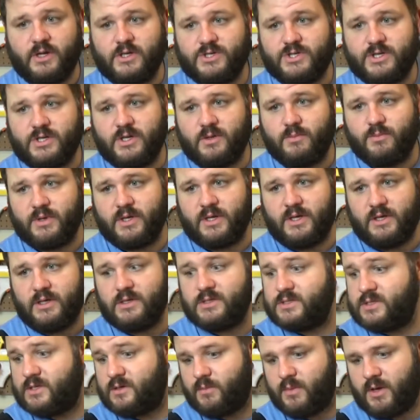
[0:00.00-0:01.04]
cheap,
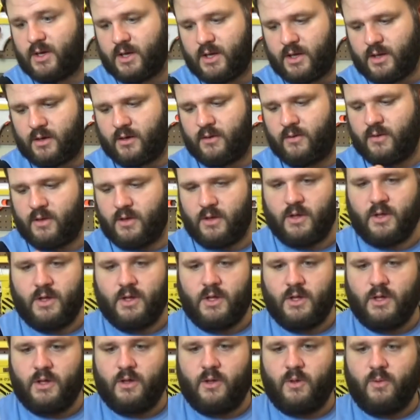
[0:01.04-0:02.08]
easy mod.
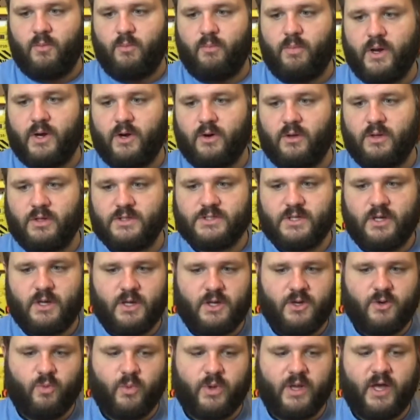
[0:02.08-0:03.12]
Barrel is
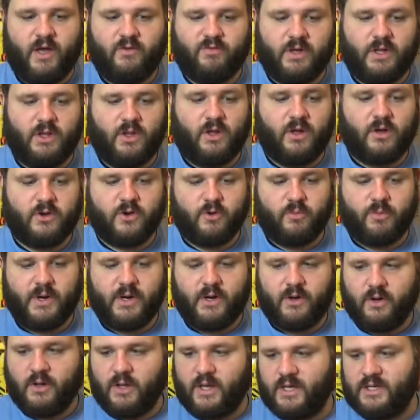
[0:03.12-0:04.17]
on, we have a longer
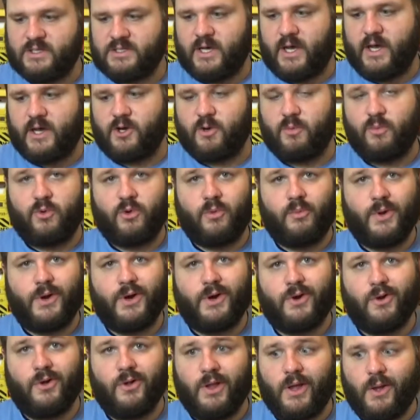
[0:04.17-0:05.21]
barrel, a tighter bore
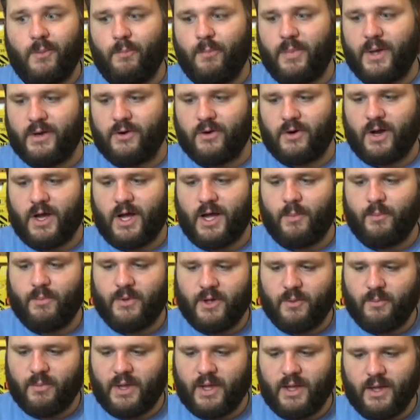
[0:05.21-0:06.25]
barrel, a better hop
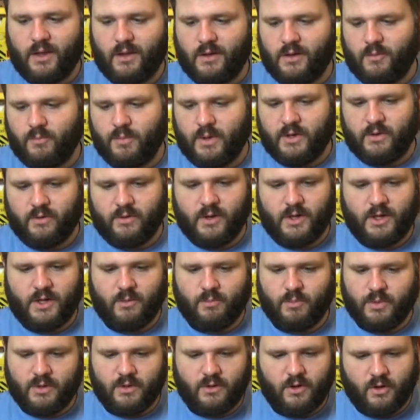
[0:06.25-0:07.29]
up, and a better
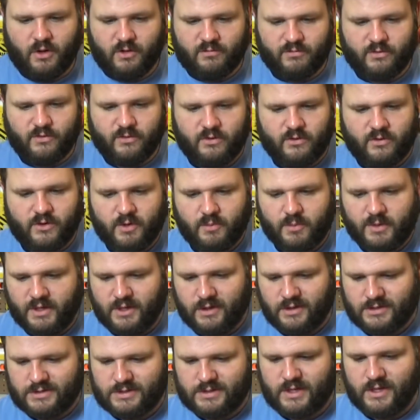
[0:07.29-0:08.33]
nub, all for 30
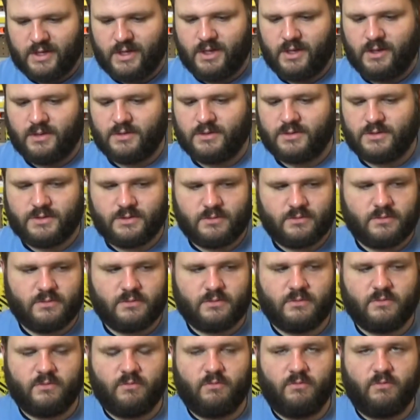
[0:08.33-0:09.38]
bucks and
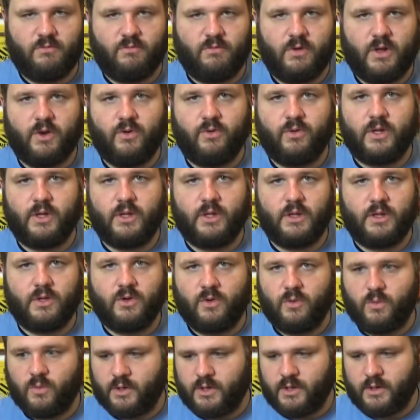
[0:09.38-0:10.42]
very
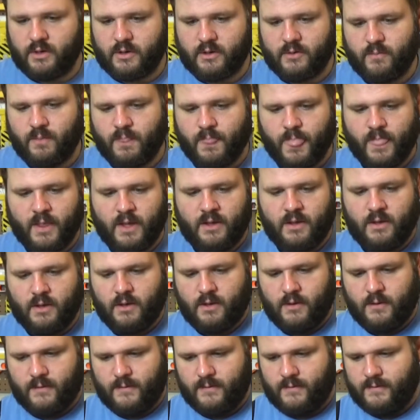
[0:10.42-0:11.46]
little work.
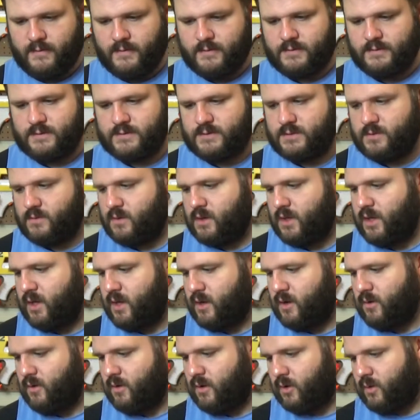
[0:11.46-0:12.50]
So now
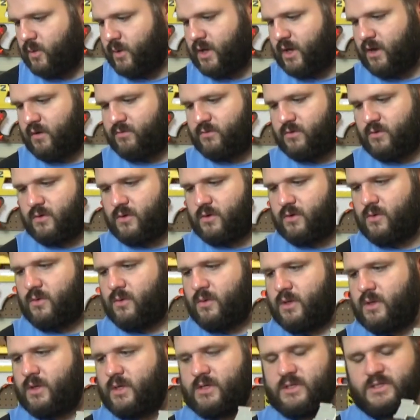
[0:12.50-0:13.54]
all we have to do
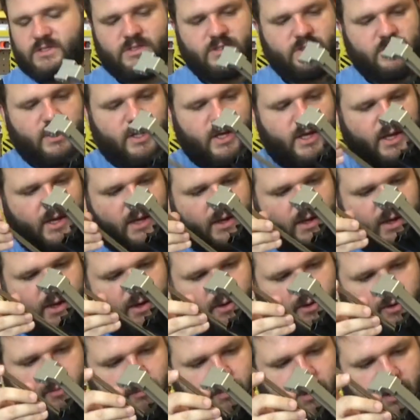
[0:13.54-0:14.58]
is slide
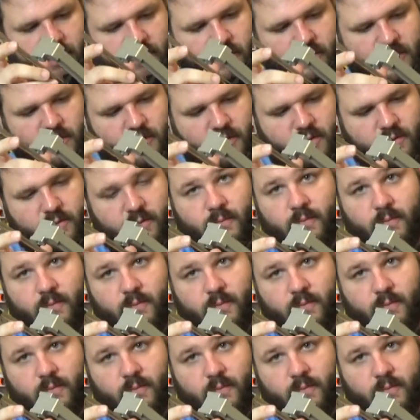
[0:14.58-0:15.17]
our barrel